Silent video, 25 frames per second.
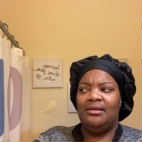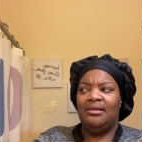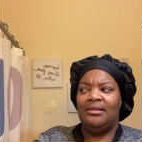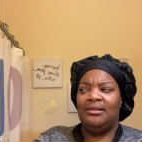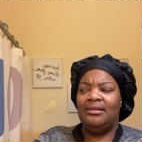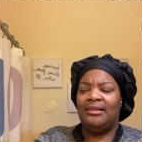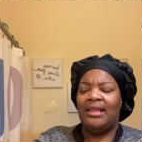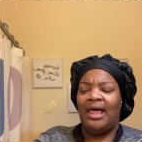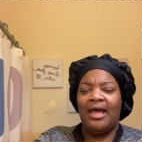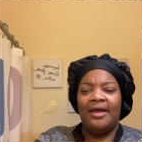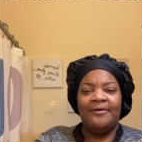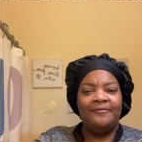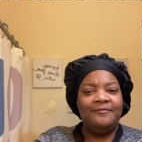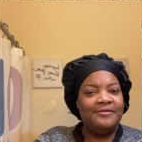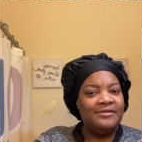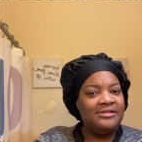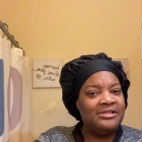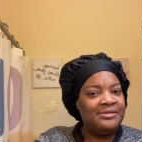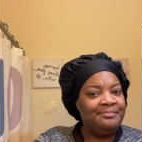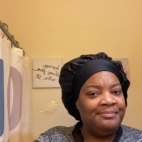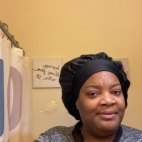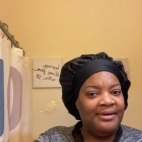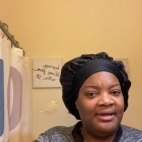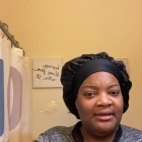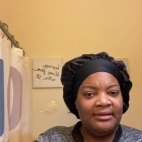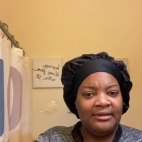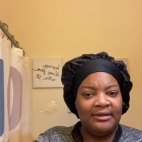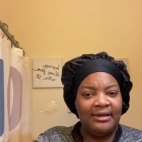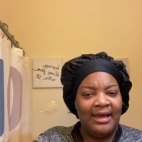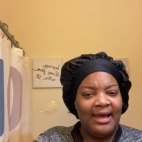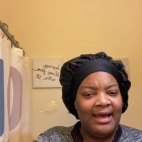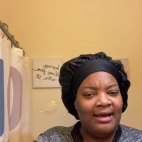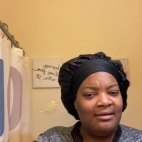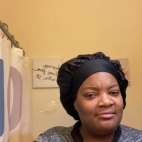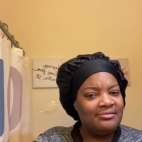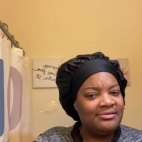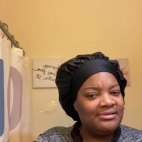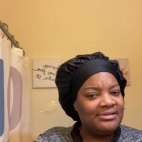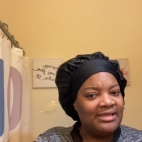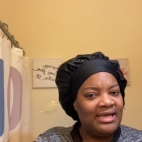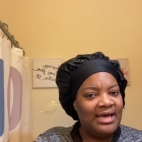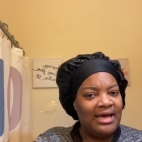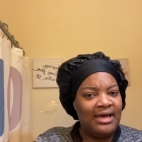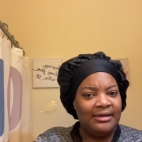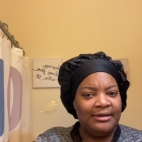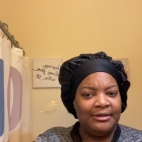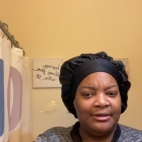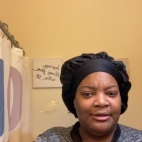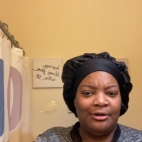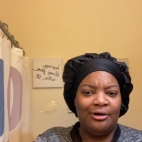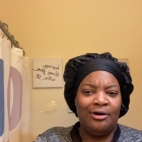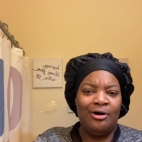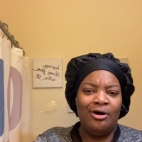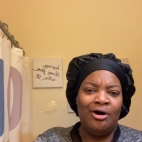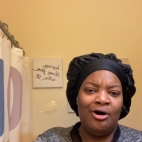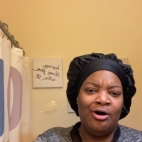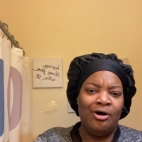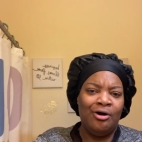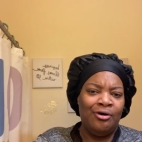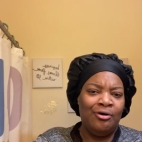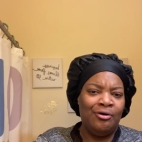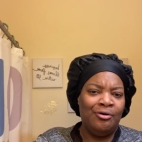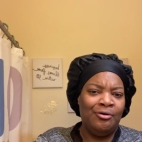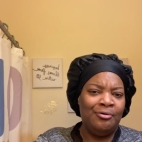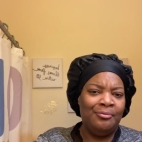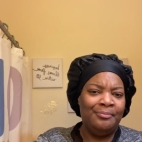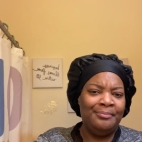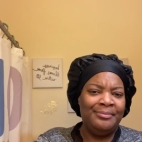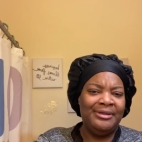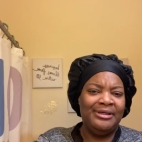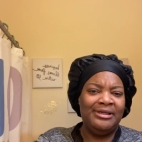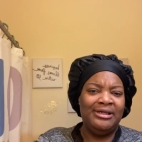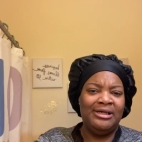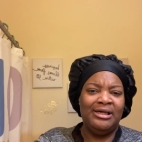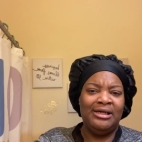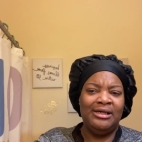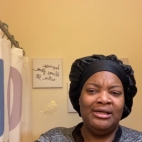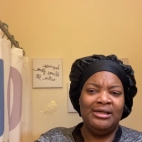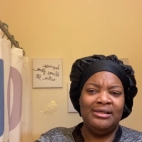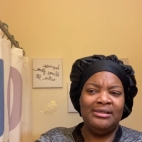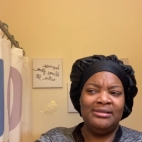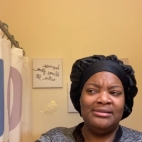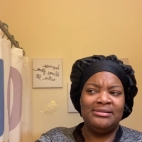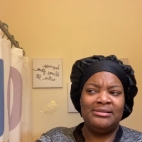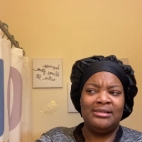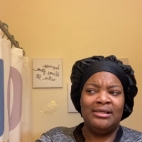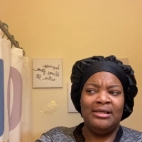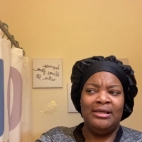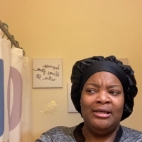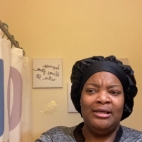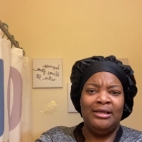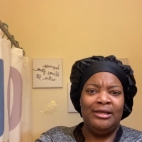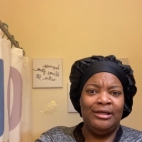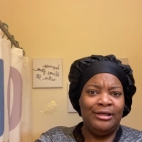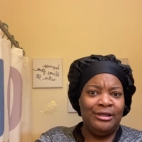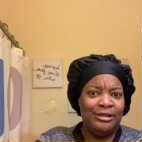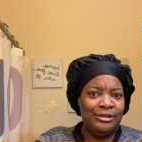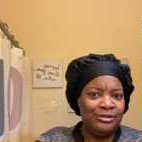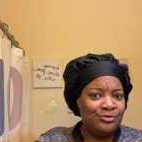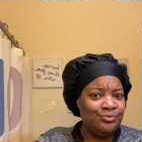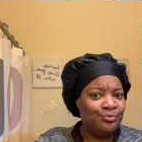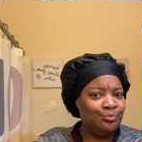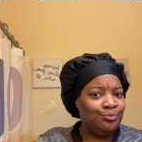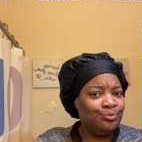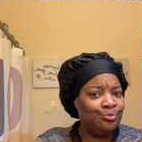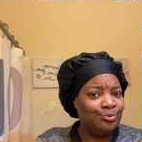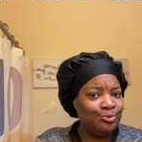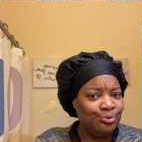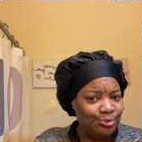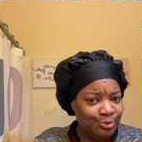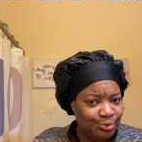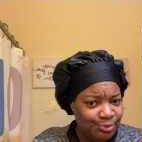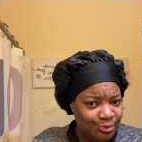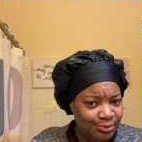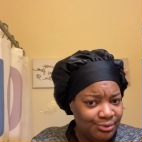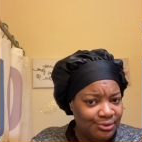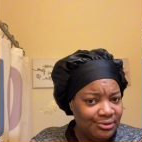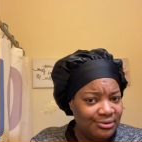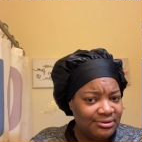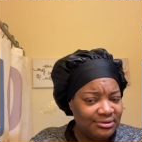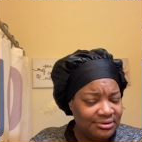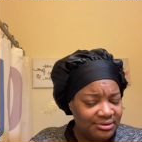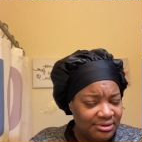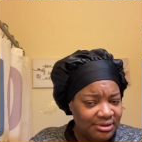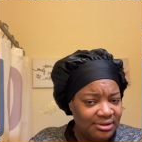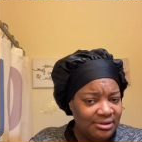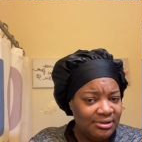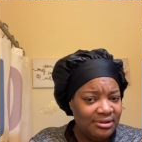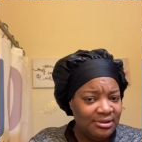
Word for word: life is better outside of the home because it's rules,